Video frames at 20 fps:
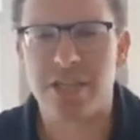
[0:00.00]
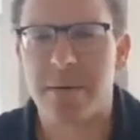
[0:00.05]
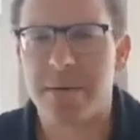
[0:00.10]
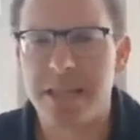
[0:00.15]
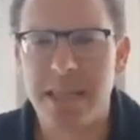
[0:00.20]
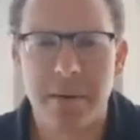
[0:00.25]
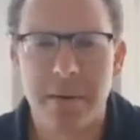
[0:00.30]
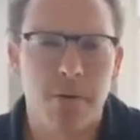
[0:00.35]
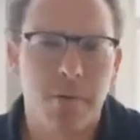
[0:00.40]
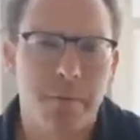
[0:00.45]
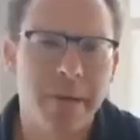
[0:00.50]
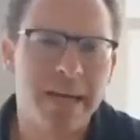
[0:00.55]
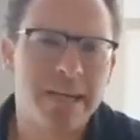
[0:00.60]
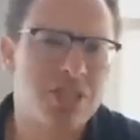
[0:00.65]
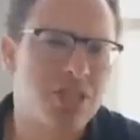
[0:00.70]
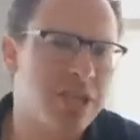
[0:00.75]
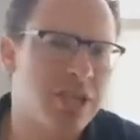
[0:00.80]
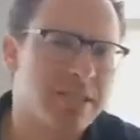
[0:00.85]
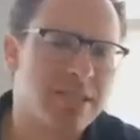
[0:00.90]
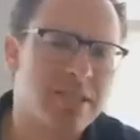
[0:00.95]
Some of them are pink
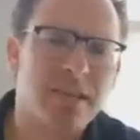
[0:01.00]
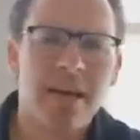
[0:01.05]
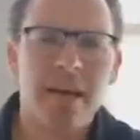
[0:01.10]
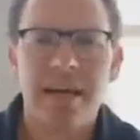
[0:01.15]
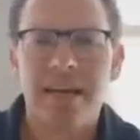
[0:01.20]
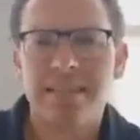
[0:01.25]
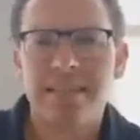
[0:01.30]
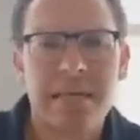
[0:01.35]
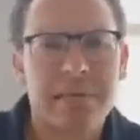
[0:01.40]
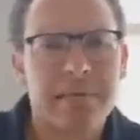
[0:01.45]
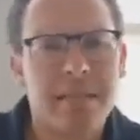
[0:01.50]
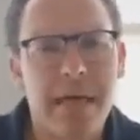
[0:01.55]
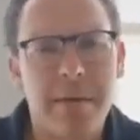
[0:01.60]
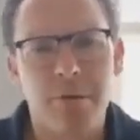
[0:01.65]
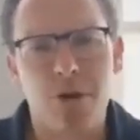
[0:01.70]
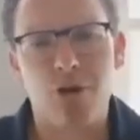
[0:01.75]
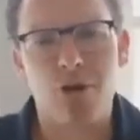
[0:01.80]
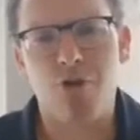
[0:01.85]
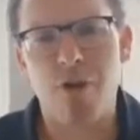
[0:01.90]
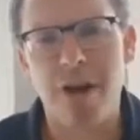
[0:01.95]
sheets, some of
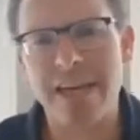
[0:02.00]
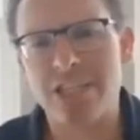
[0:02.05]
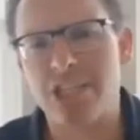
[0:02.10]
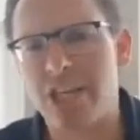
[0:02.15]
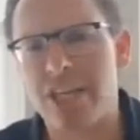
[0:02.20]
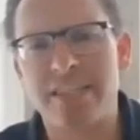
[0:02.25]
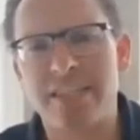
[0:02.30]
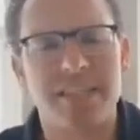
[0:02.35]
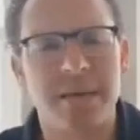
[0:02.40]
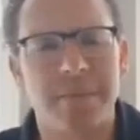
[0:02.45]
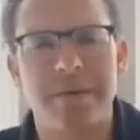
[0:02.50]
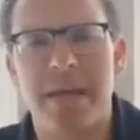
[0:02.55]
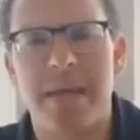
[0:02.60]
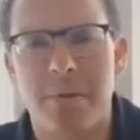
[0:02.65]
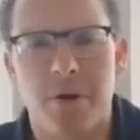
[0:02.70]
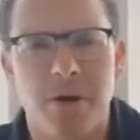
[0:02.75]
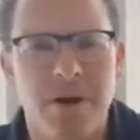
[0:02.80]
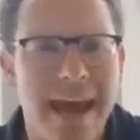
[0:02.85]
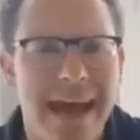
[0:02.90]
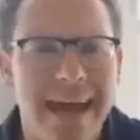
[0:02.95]
them are gray sheets, some of them
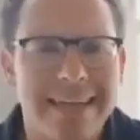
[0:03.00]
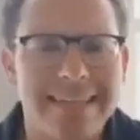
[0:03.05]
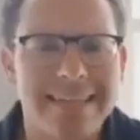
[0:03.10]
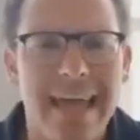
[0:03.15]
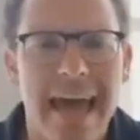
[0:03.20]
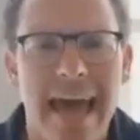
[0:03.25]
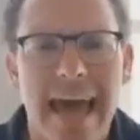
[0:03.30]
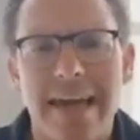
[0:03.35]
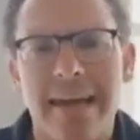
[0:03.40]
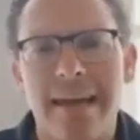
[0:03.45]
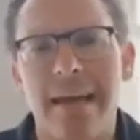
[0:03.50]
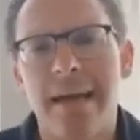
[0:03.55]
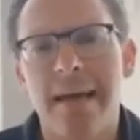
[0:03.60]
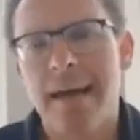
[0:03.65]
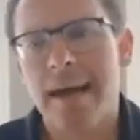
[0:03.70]
are NASDAQ.